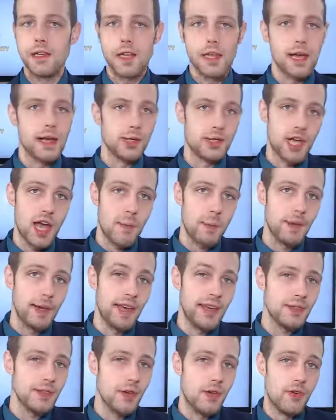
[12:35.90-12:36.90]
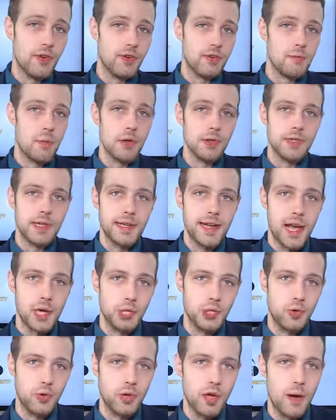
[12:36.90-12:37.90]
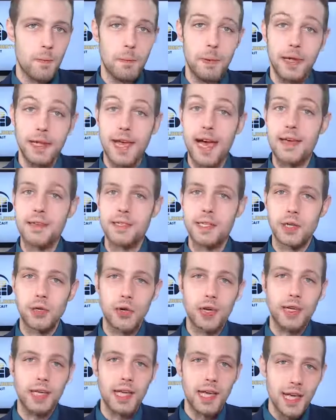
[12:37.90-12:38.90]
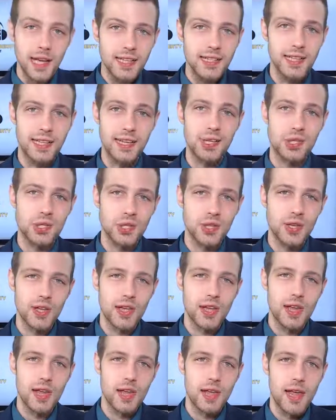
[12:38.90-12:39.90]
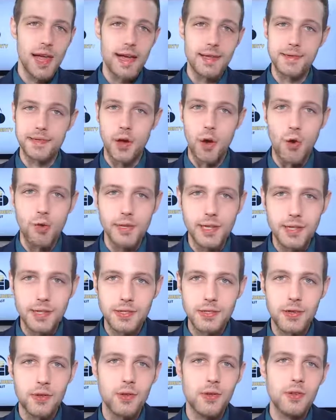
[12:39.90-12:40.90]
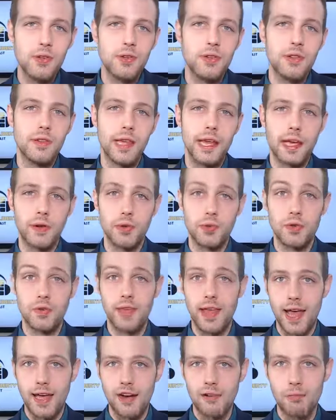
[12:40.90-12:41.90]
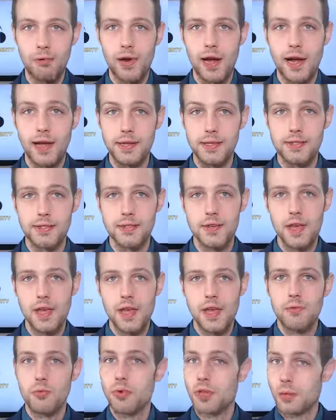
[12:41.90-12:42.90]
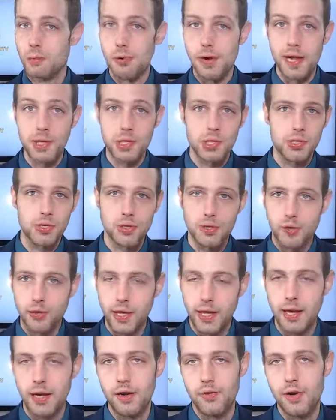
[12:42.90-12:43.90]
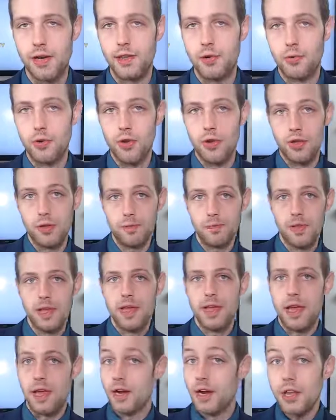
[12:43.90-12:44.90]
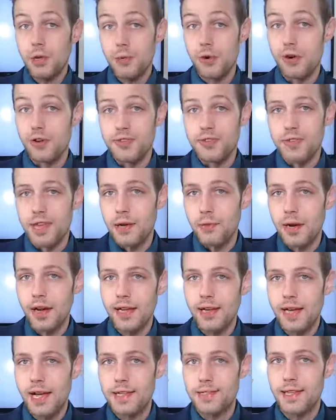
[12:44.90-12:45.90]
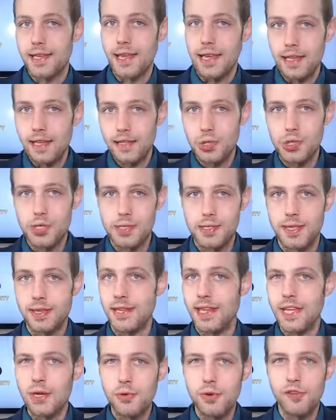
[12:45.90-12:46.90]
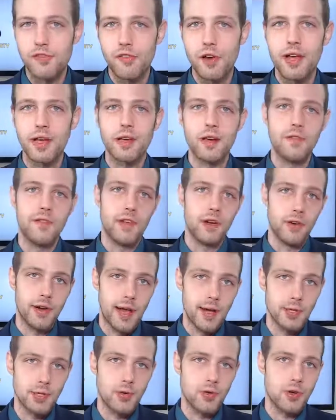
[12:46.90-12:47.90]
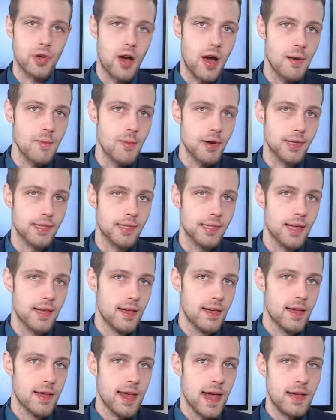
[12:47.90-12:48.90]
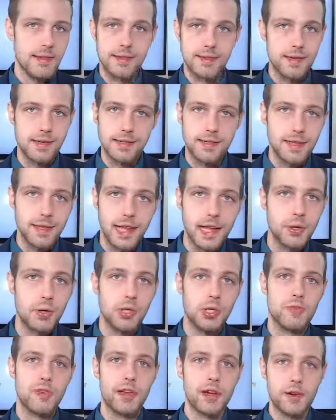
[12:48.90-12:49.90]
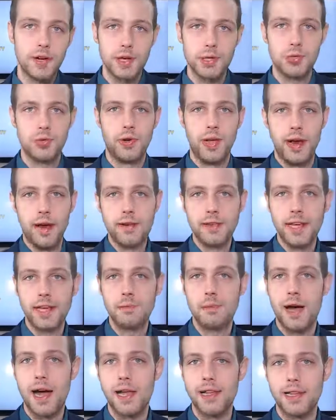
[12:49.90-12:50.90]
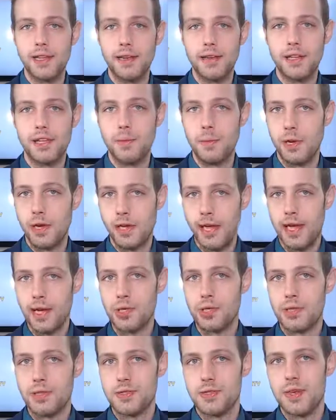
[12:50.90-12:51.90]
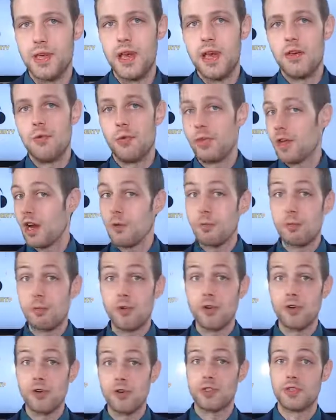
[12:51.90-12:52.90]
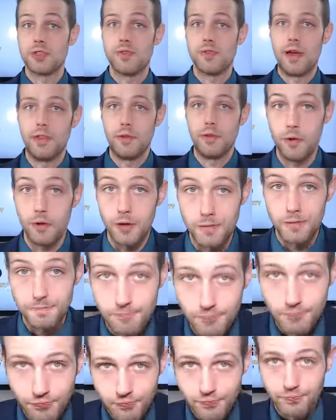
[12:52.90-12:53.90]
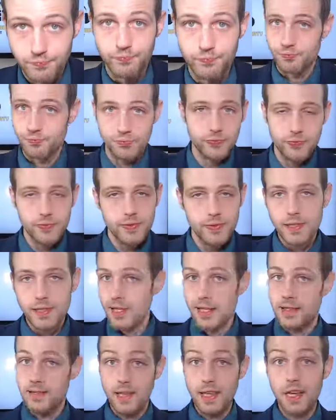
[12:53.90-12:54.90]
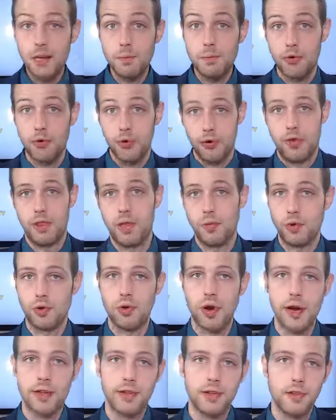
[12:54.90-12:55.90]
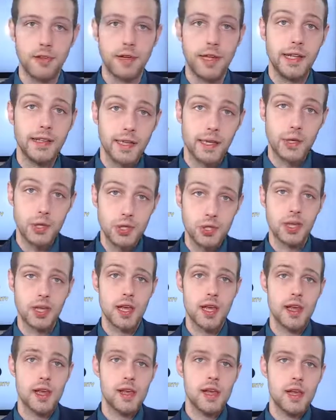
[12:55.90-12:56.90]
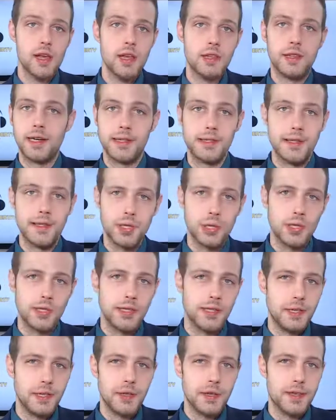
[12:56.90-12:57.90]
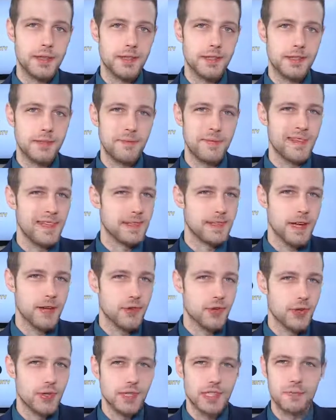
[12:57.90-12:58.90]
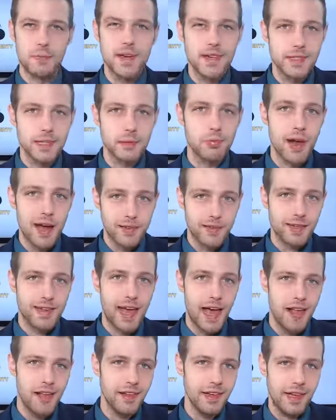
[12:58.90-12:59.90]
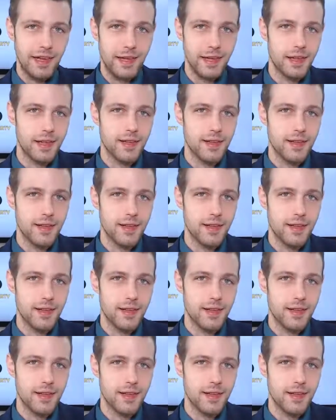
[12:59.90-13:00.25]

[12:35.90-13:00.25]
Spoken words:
A Japanese-owned multinational company has decreed English as the only sole language of the enterprise, where the branches are located around the world. In other words, they recognize that English is the lingua franca of international commerce, as it is the language of international airline pilot communications with airports around the world. In Singapore, they're required to learn English. The decision to do this in these countries is based on practicality.